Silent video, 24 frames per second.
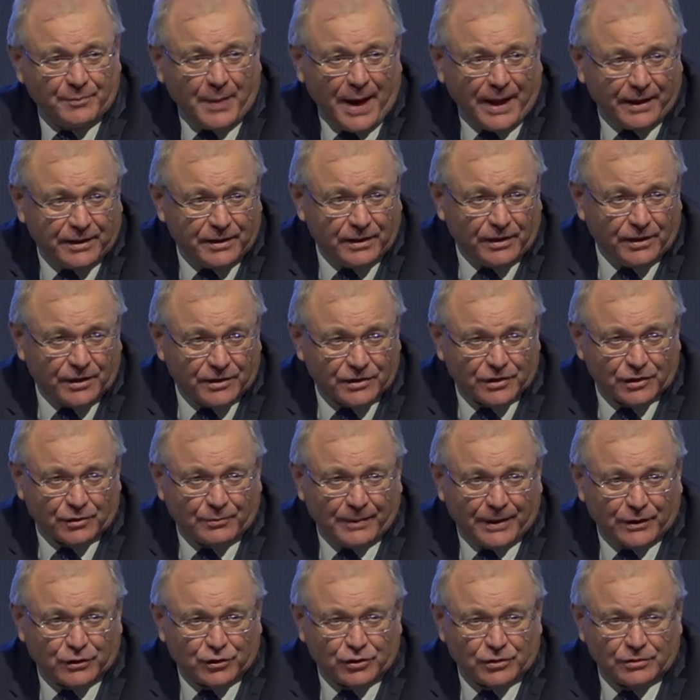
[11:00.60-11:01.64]
banking is a
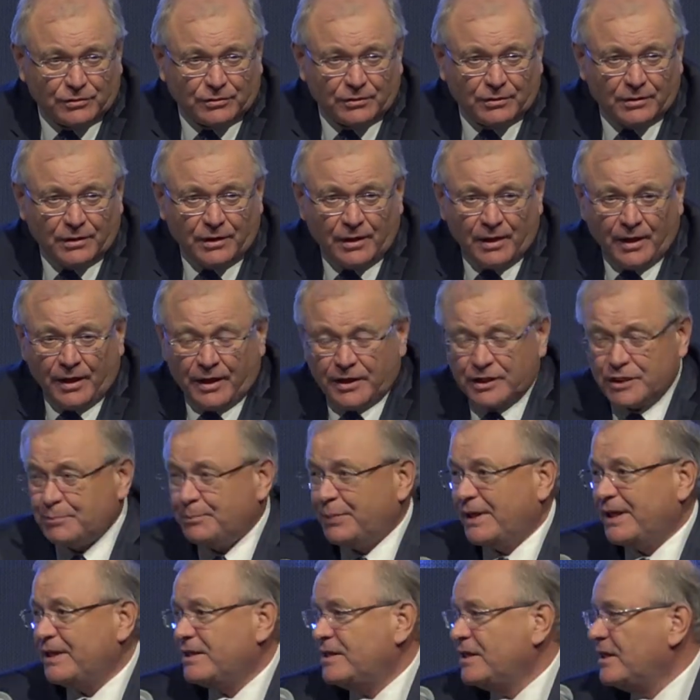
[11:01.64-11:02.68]
question. It's
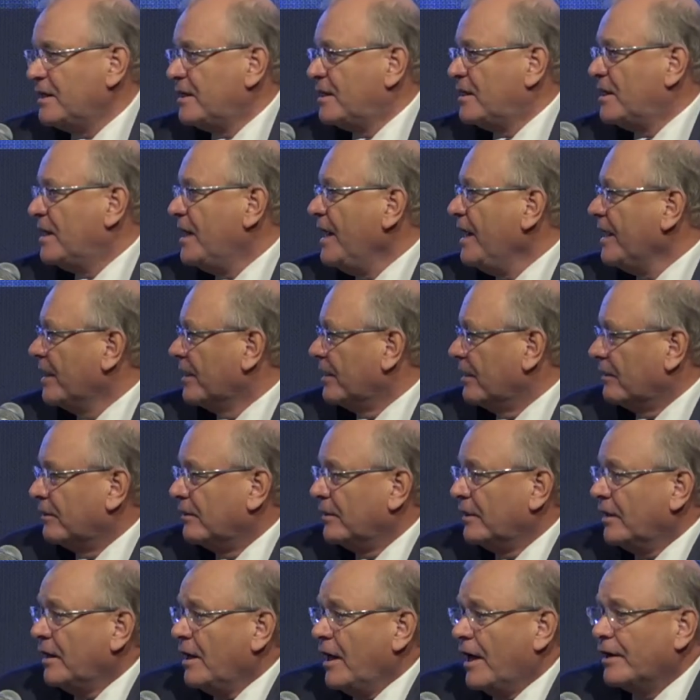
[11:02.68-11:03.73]
pretty clear,
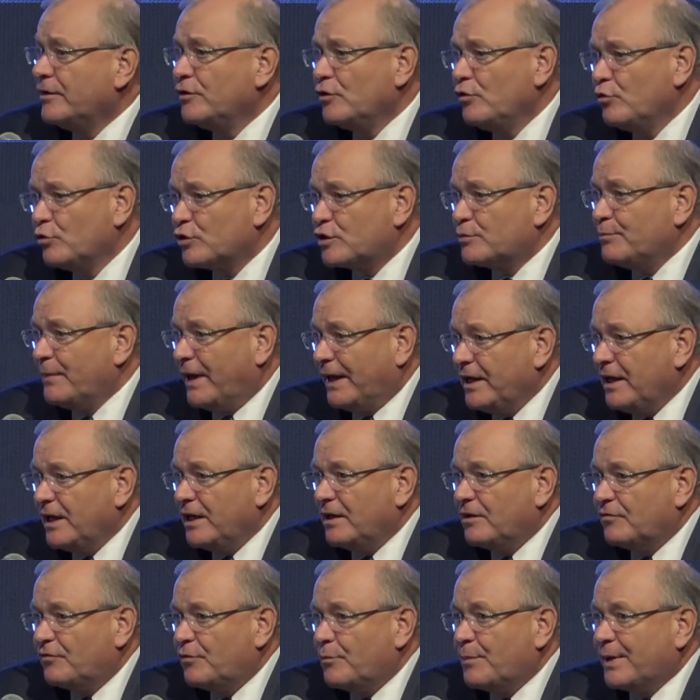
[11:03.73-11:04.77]
and you lose money
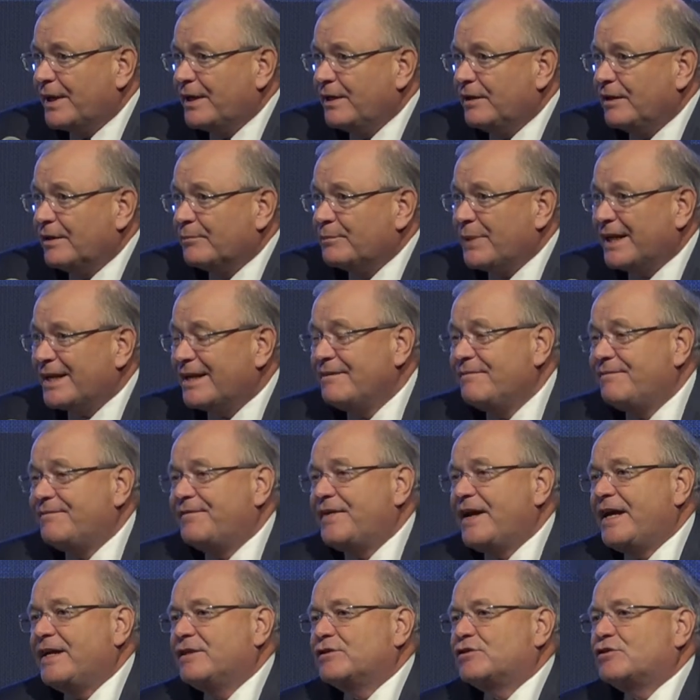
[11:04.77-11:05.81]
in the beginning, but in
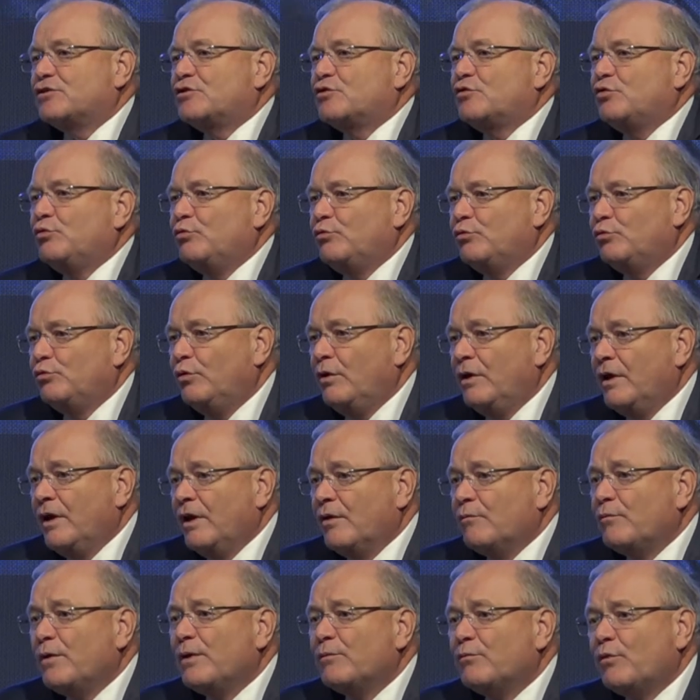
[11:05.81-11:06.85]
phase two,
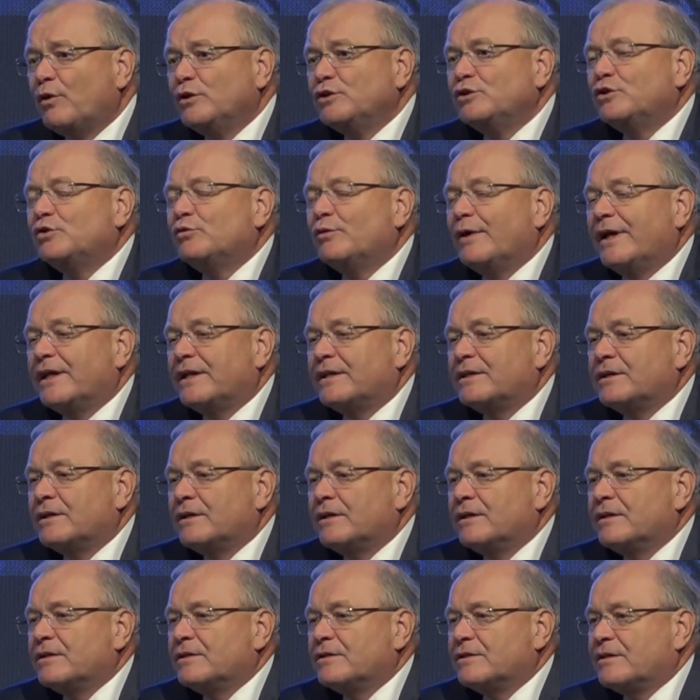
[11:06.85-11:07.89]
we want to add
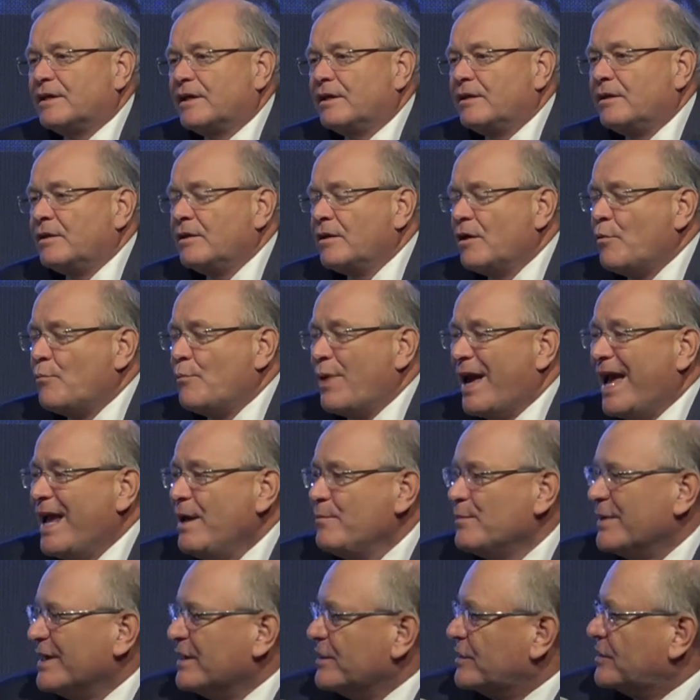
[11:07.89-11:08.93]
then
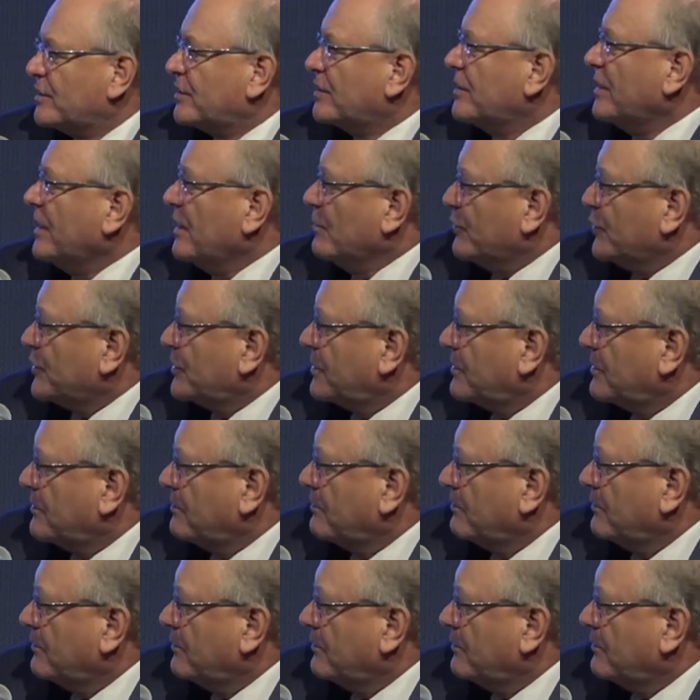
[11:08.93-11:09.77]
payment schemes.